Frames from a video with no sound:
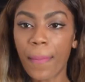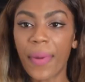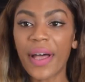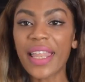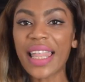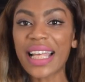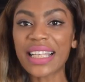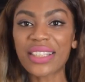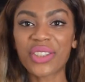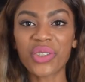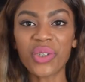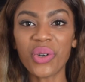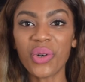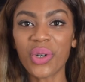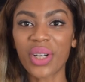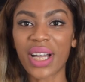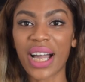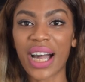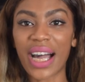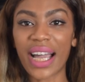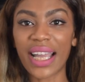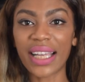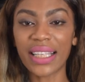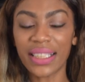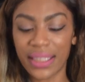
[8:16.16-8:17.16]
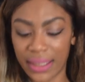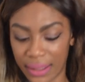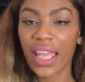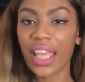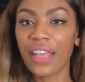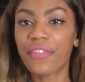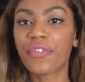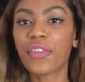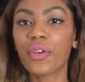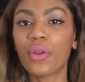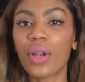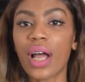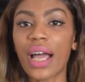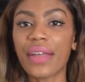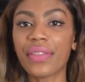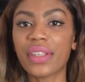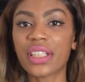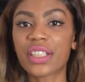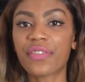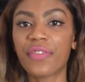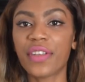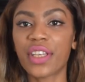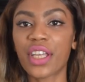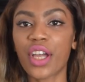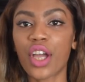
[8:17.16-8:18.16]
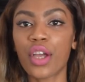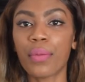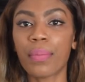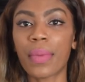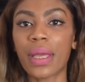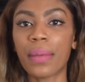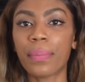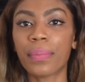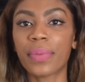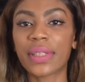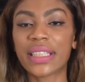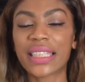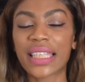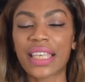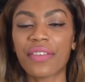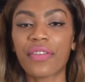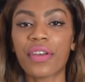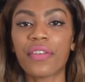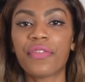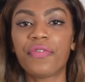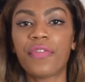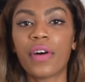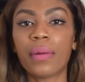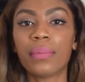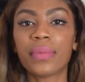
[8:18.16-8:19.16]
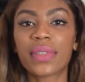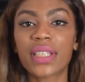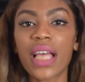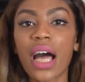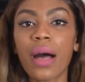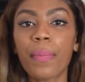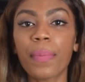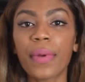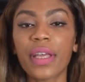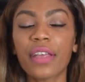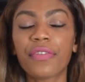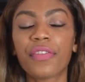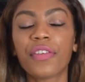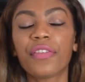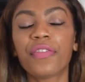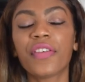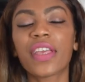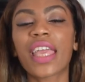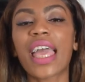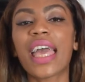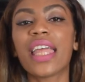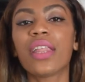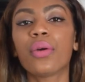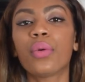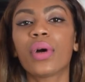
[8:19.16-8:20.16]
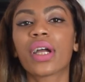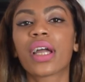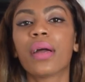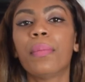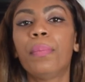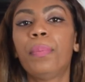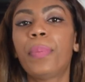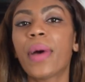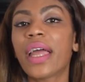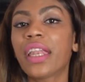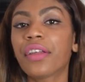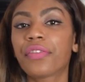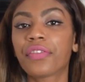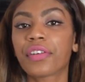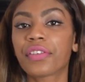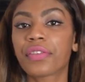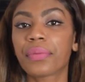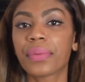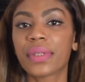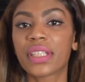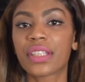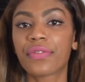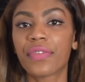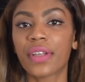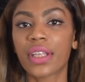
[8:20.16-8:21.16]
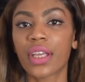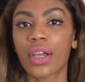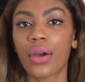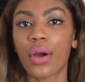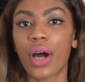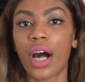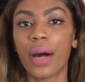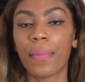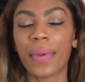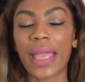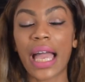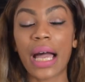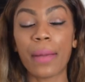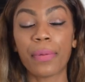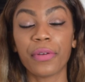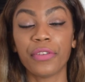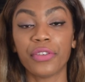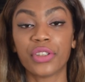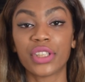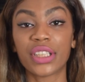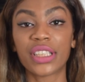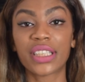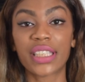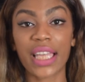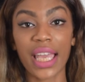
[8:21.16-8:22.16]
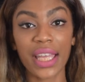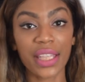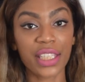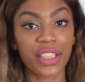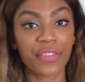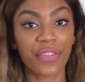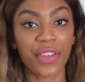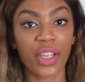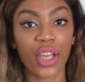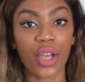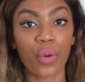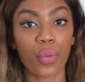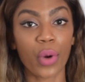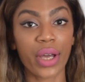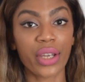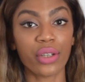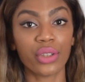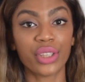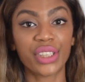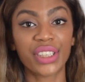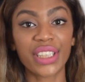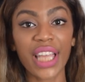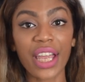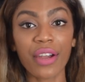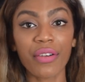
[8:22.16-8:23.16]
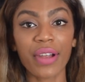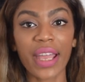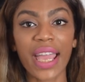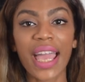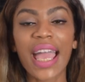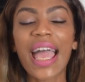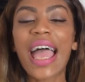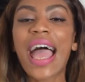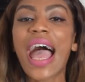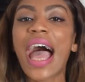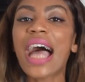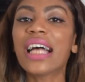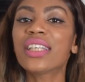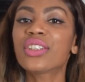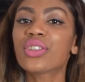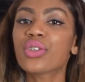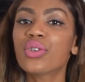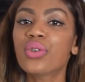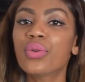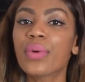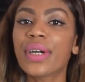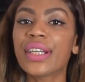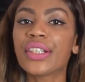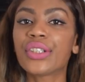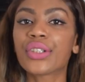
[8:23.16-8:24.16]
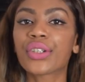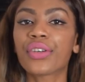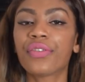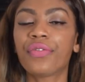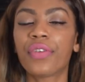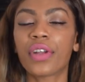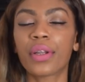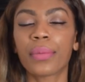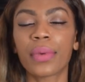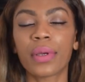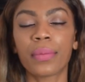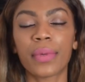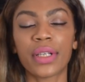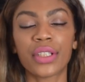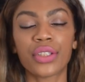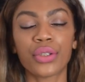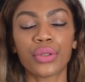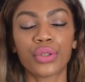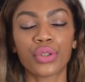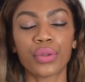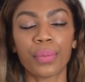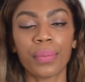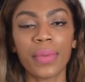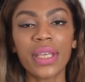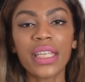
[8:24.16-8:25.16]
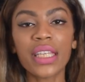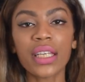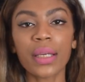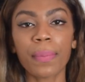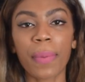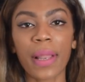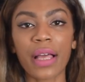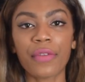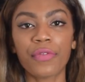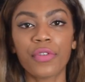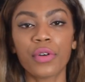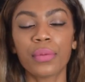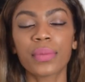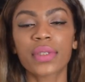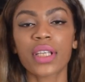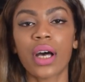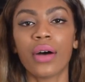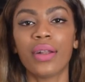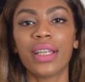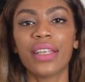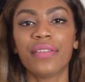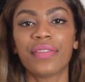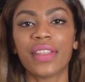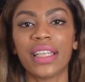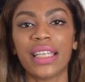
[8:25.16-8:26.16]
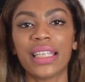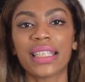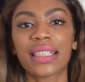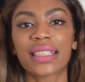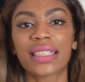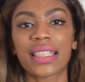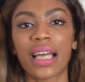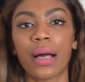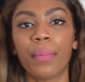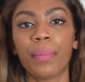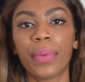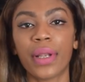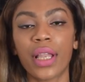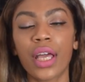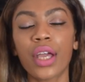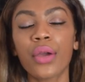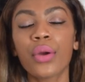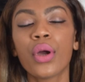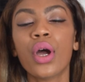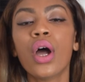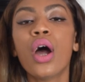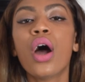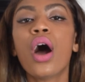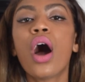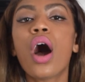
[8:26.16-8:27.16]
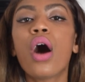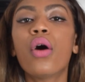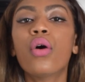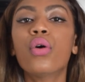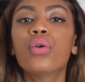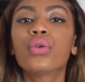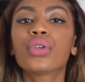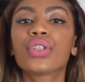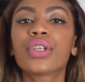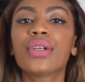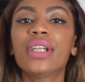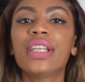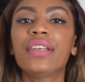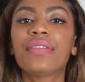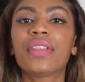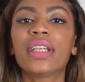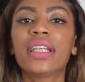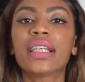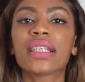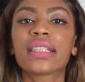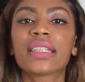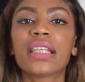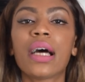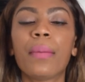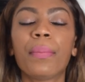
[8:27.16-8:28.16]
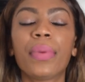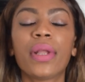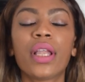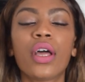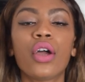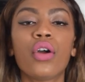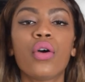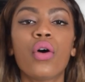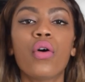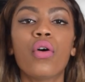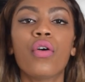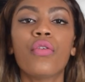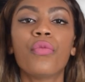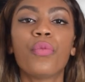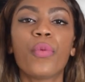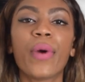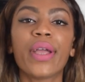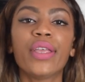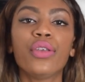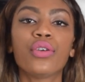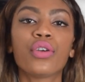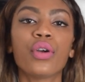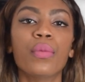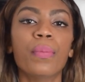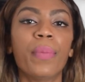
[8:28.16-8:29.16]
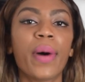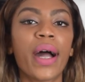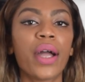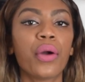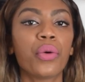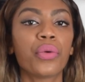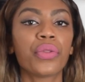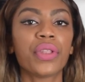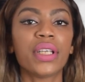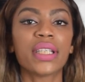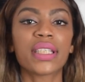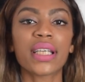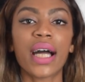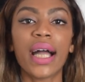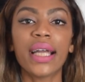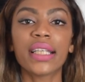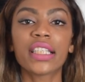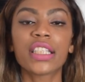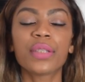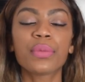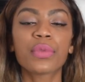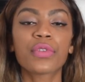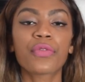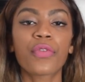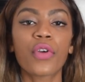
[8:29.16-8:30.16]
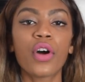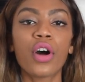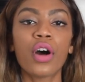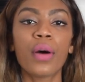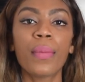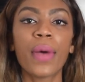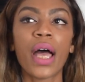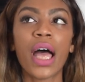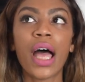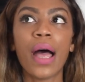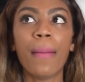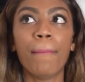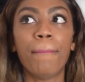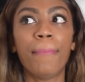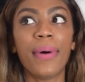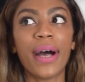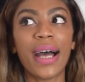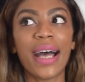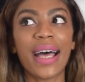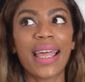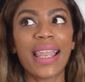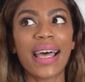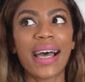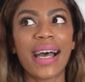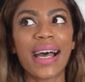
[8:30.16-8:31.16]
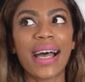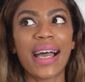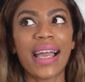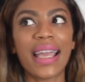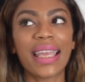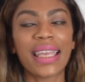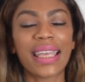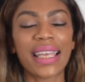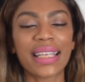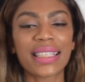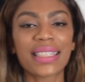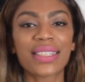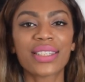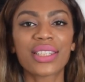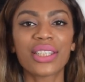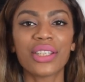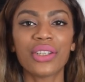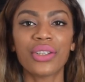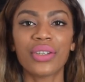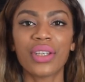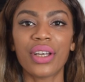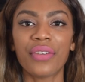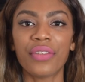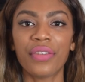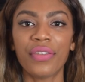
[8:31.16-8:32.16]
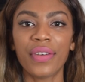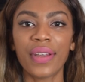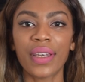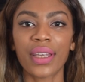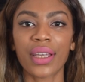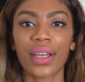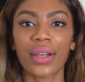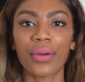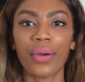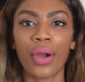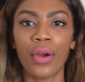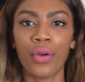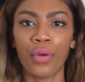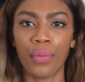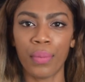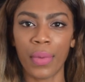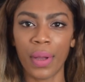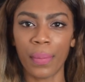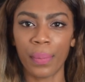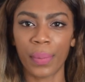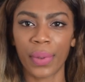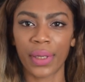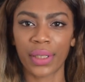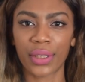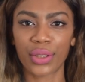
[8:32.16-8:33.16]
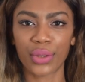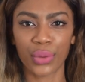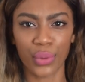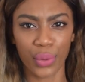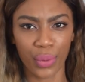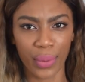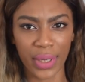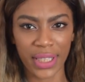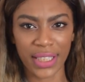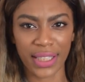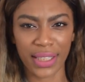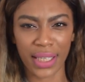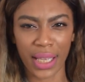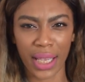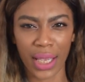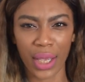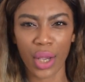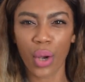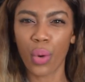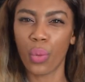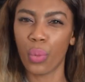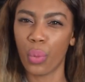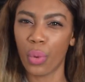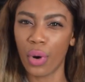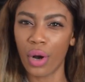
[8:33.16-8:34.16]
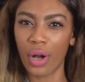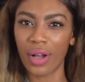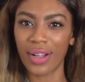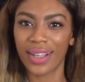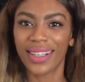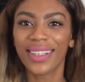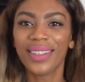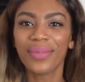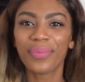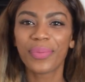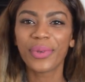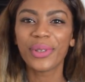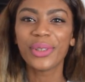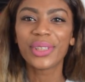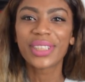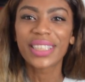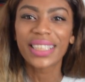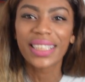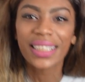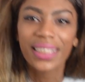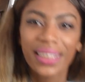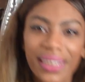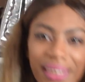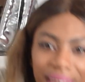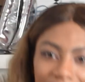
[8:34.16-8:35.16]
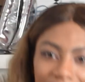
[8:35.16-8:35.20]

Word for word: But that's all, guys. If you like this video, remember to give it a thumbs up. If you think anyone could benefit from this video, I'll be happy to share this video. Why not share it? As always, you can follow me on my social media platforms. I'll leave the links down below. I'll also leave the links down below of where you can buy all these items from. But I guess I'll see you in another video. And remember to always stay, what? Bougie.